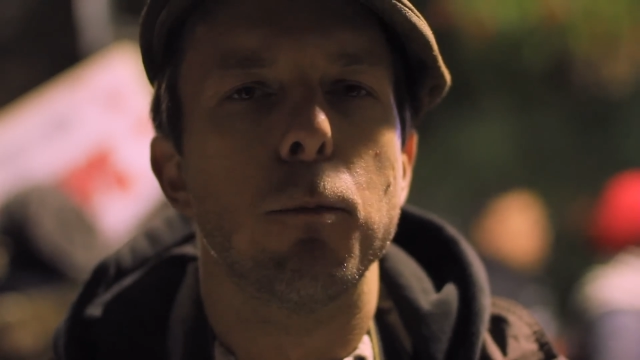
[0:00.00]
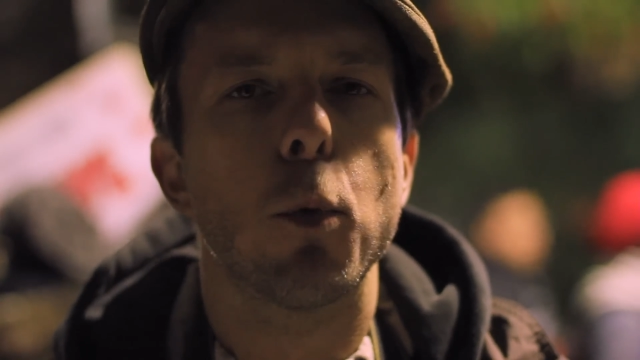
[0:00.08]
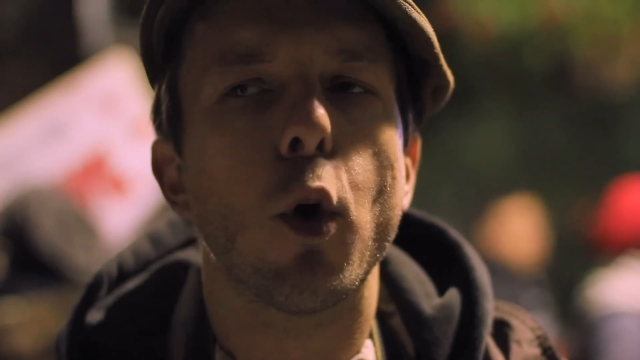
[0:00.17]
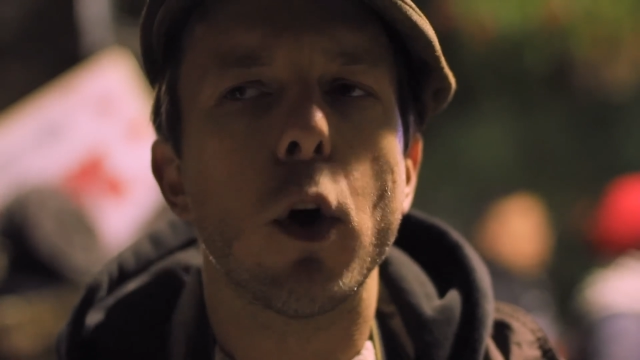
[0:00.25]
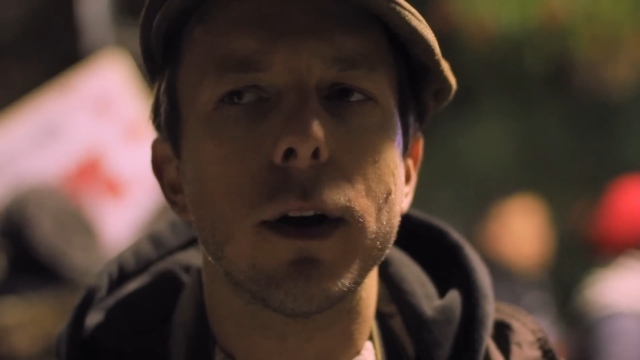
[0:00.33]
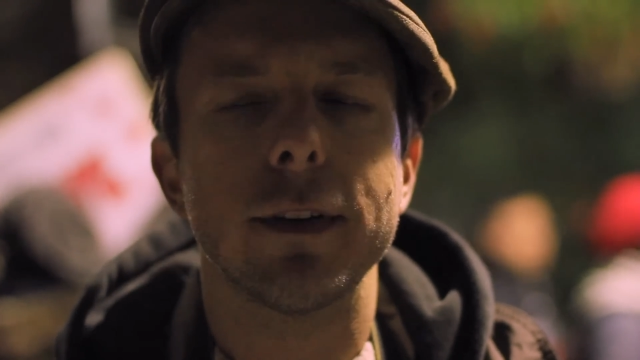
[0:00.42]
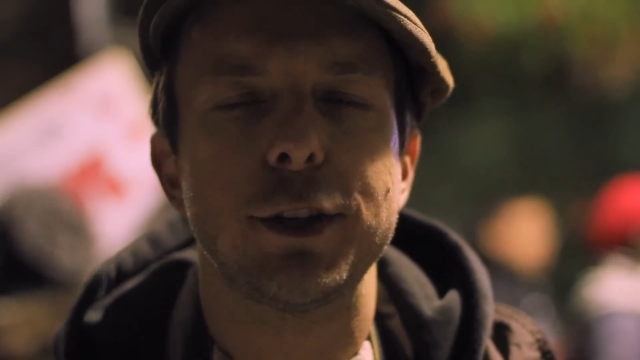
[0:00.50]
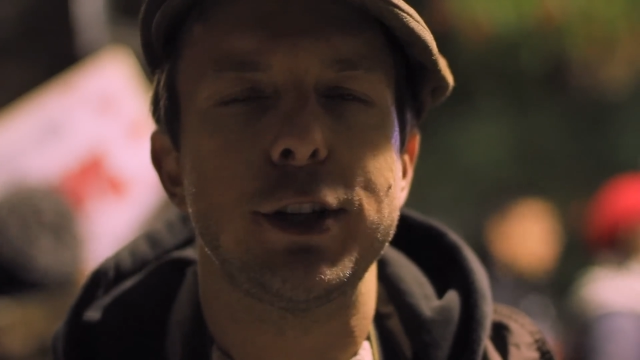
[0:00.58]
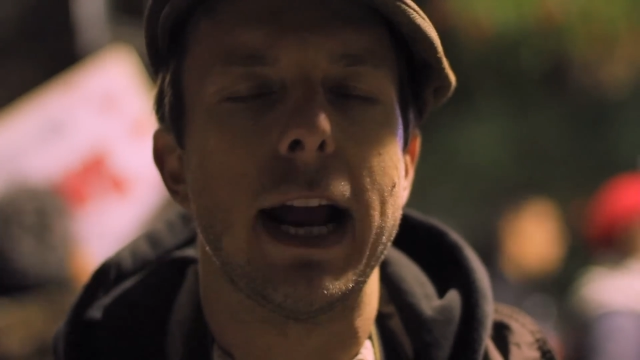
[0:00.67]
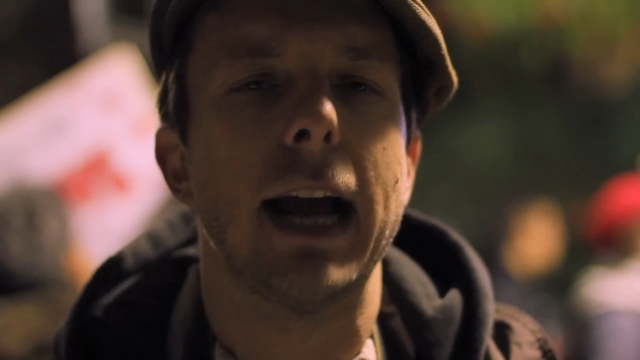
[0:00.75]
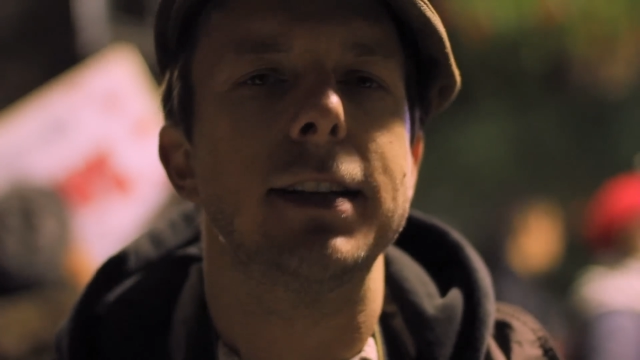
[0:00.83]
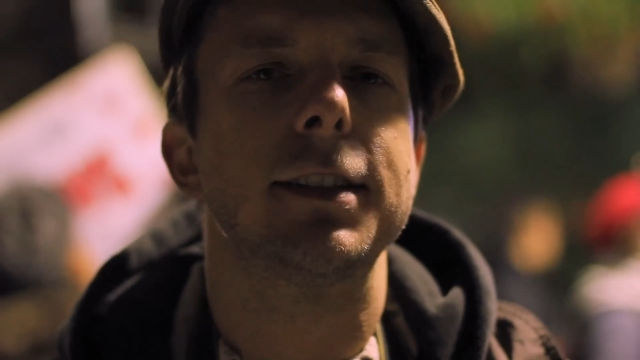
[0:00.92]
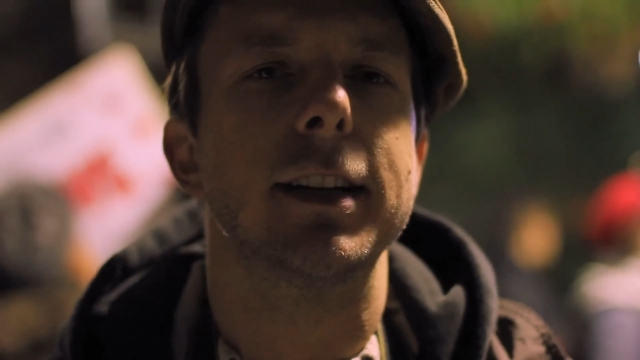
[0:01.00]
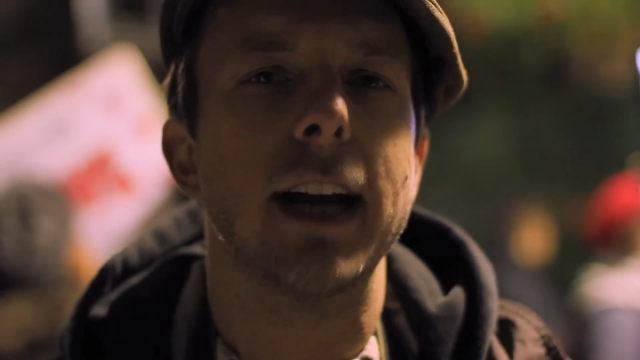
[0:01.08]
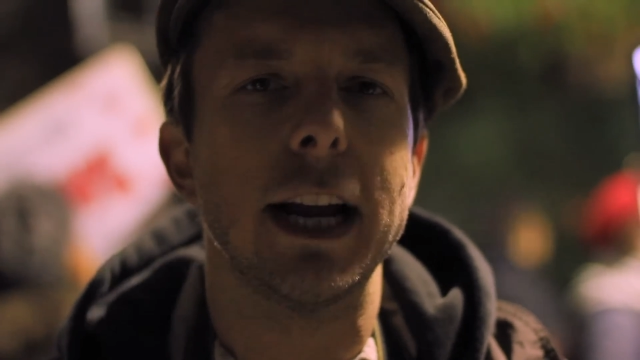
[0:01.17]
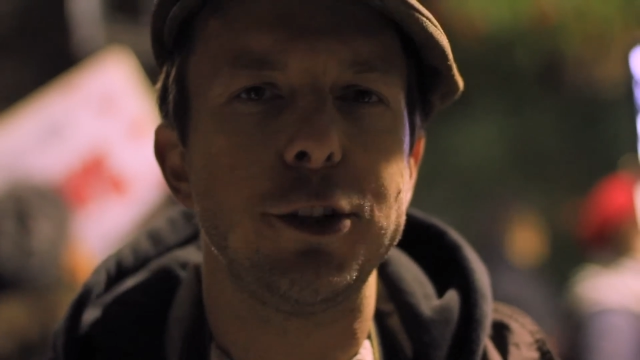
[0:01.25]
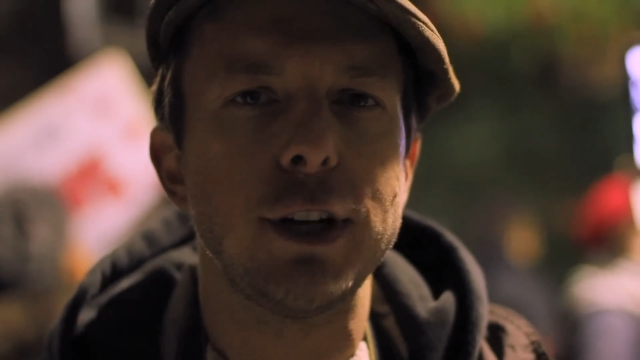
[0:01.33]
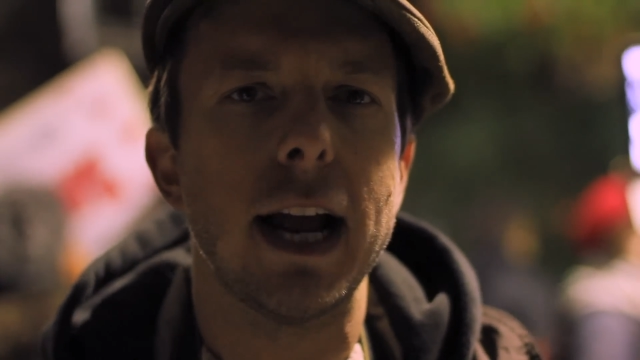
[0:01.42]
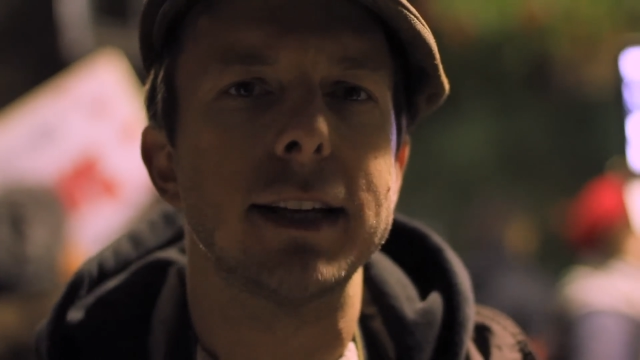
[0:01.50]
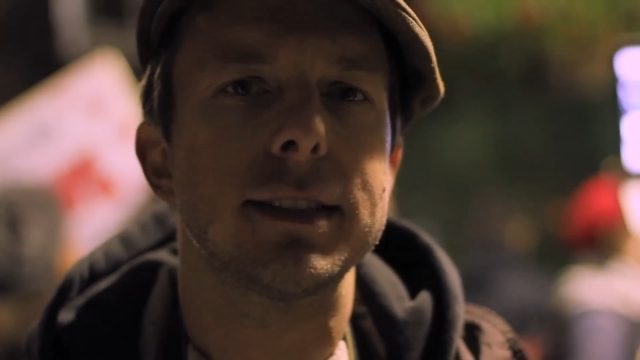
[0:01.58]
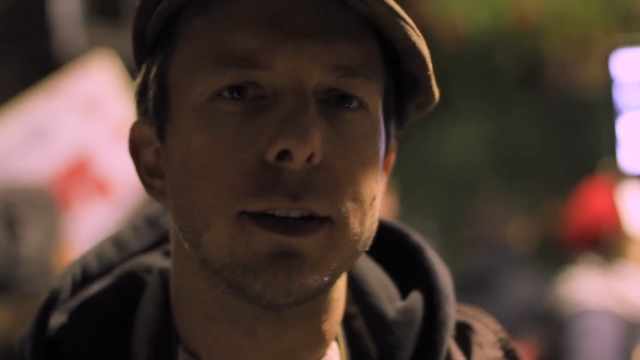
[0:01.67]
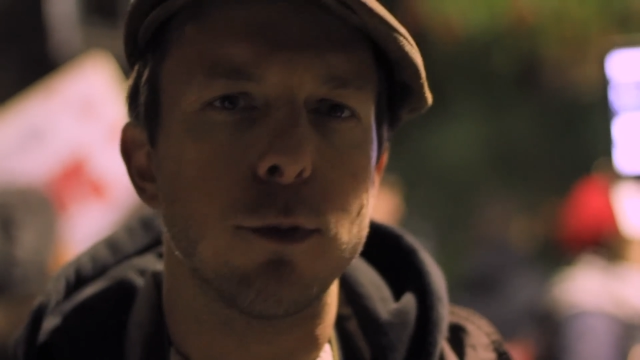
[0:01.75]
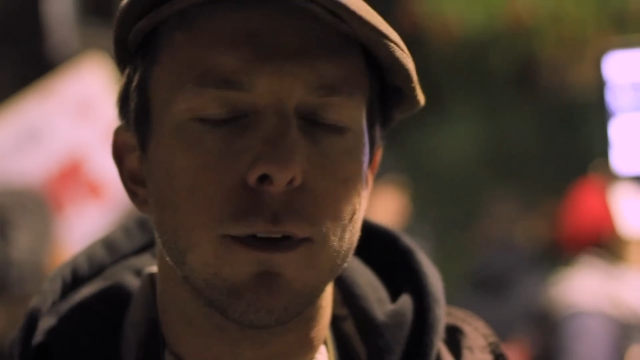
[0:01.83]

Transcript: more of a chance to digest and